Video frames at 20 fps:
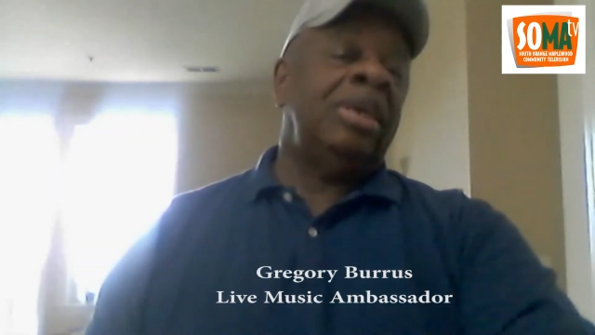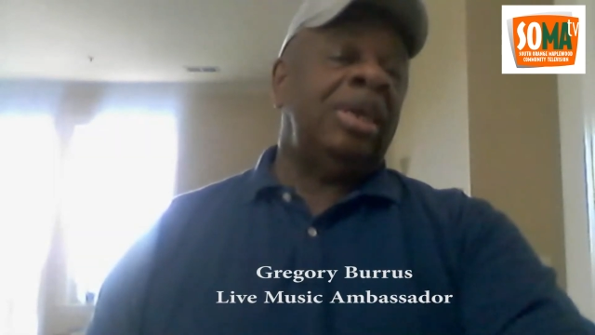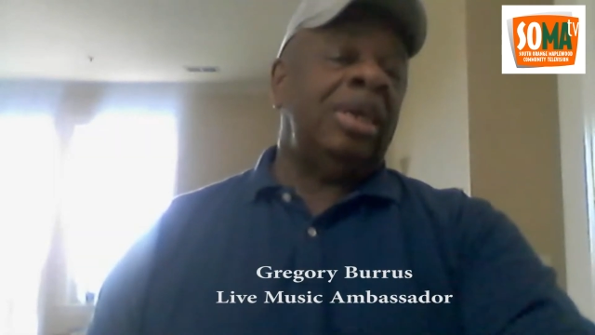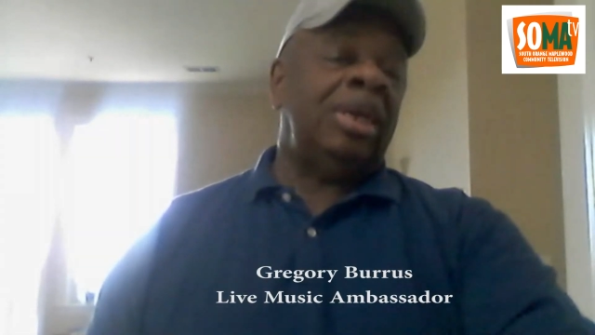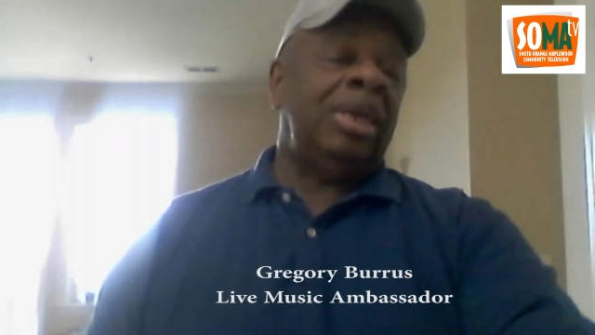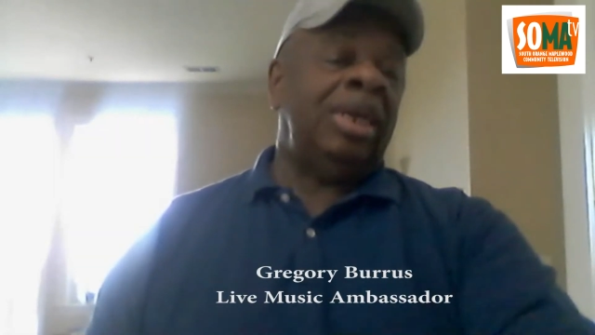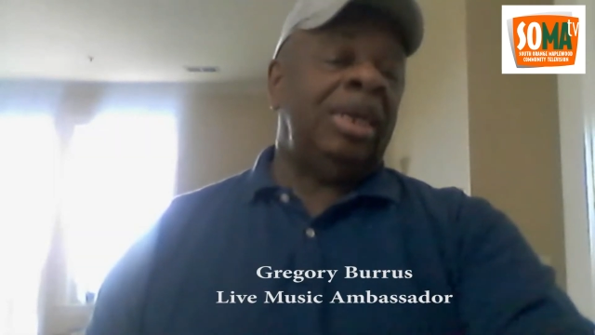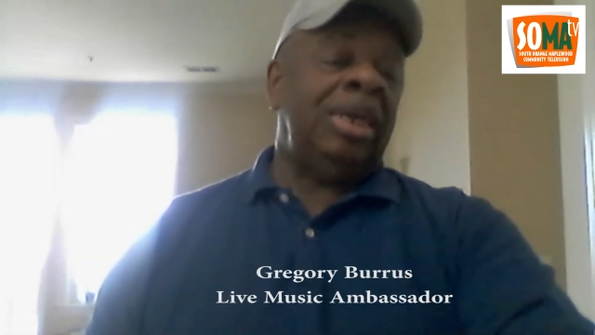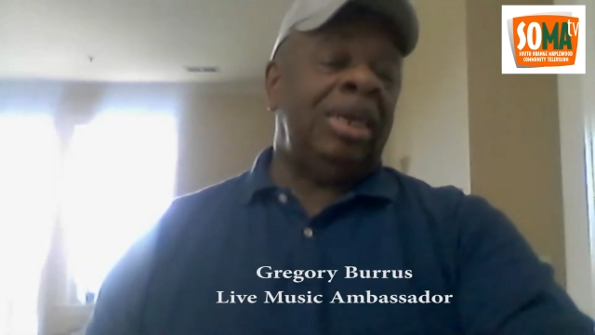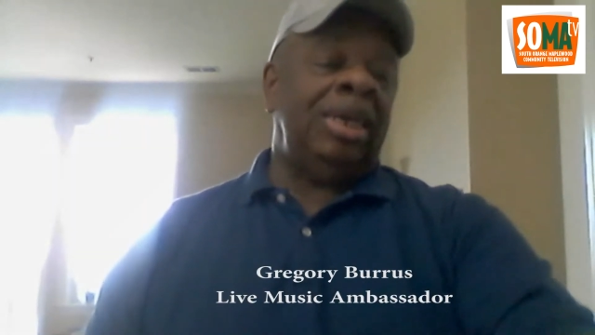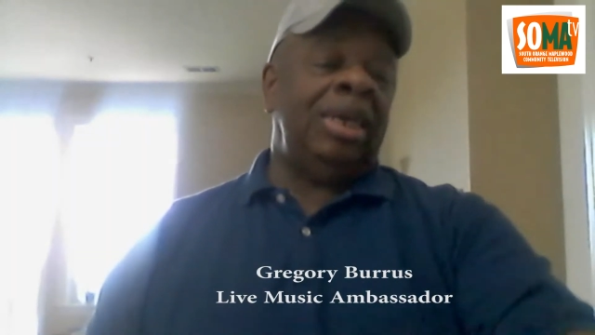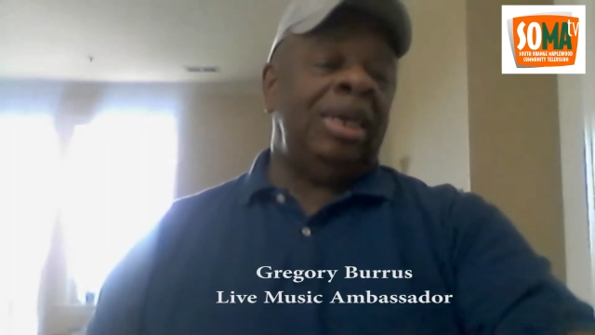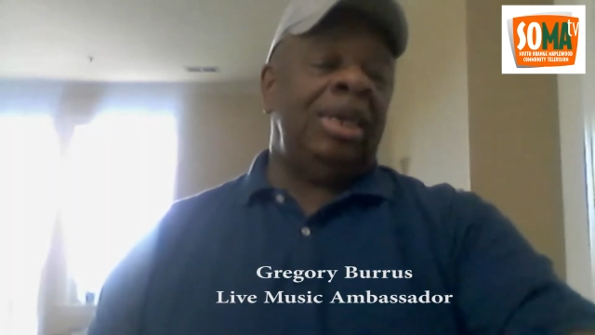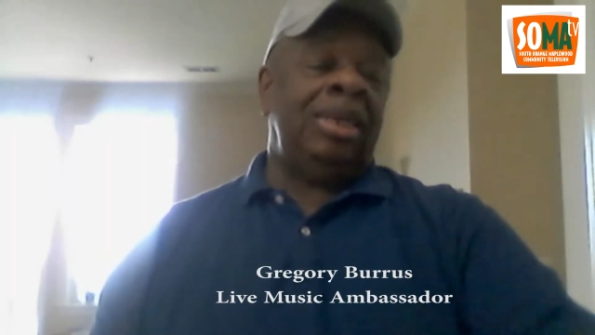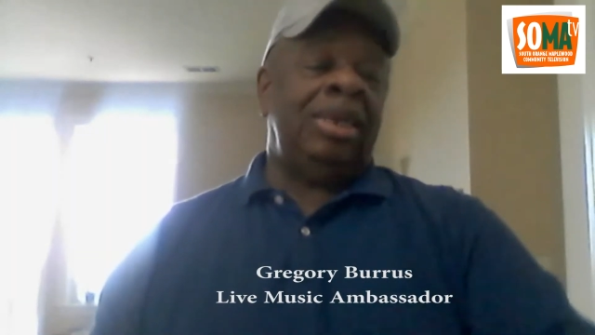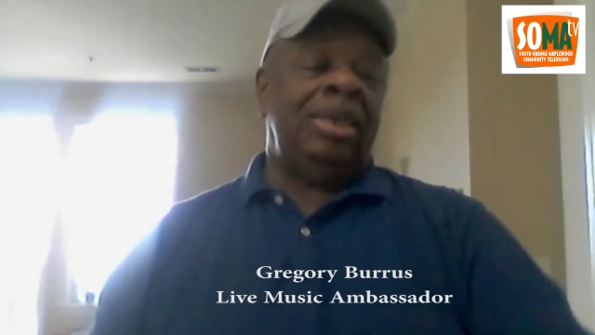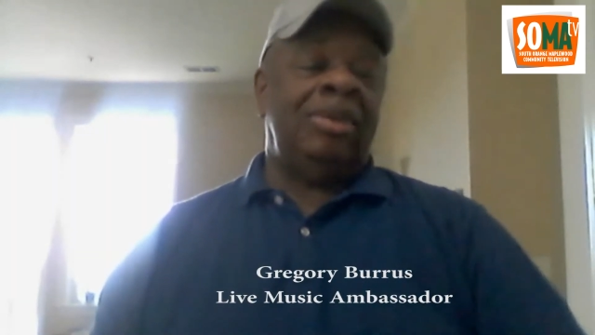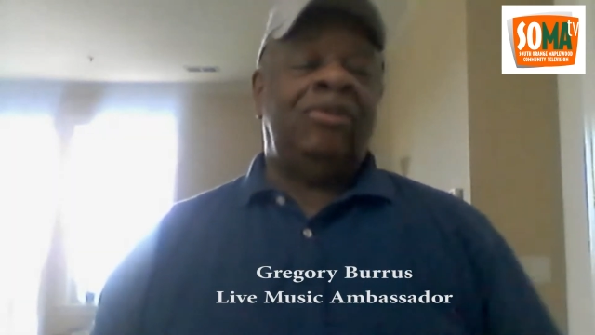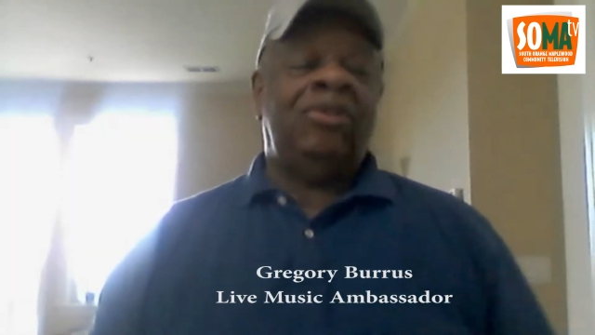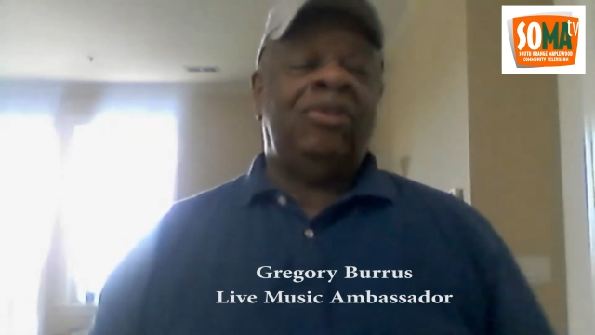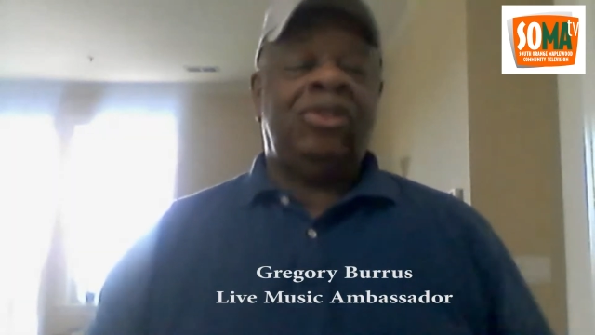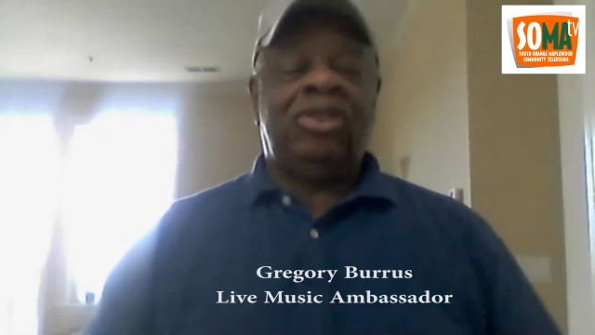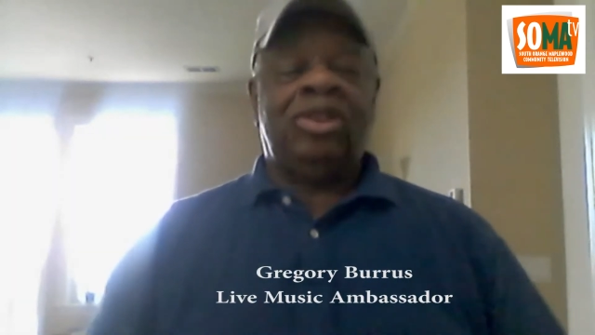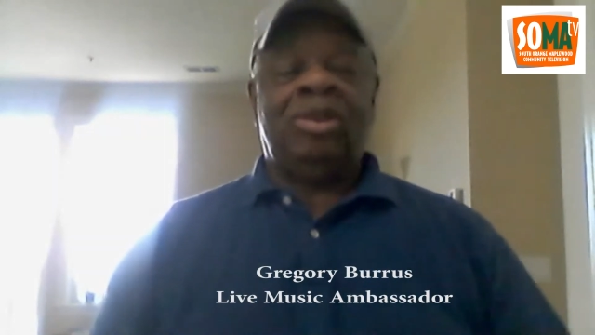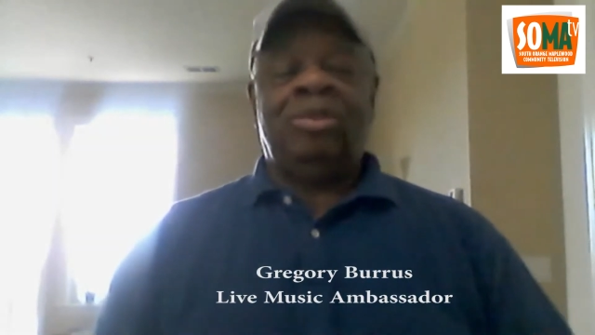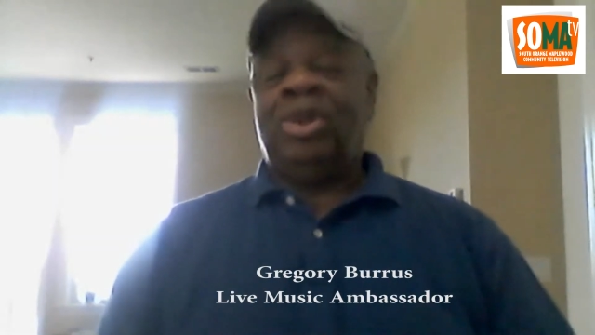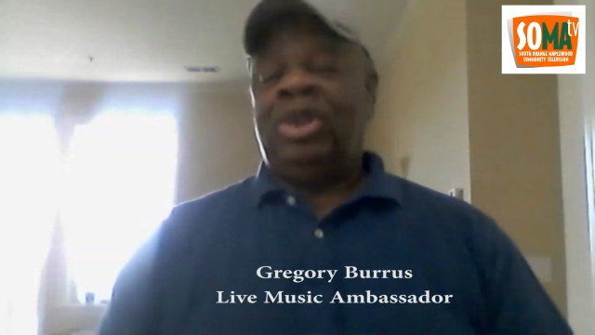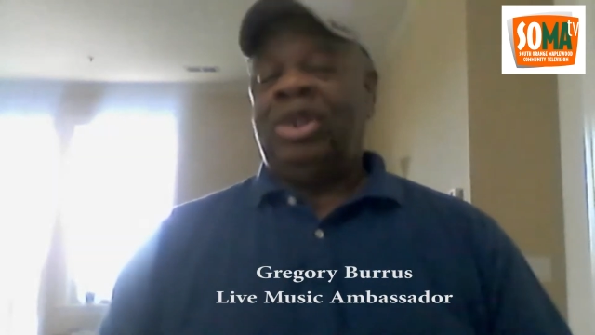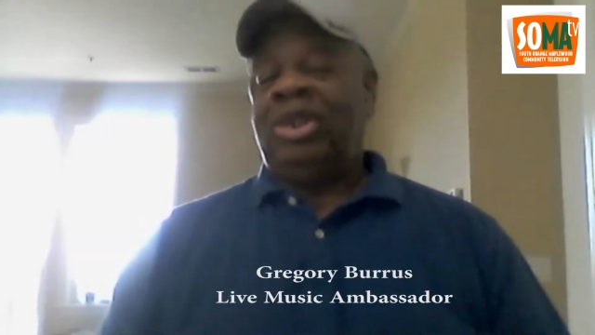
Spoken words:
and for some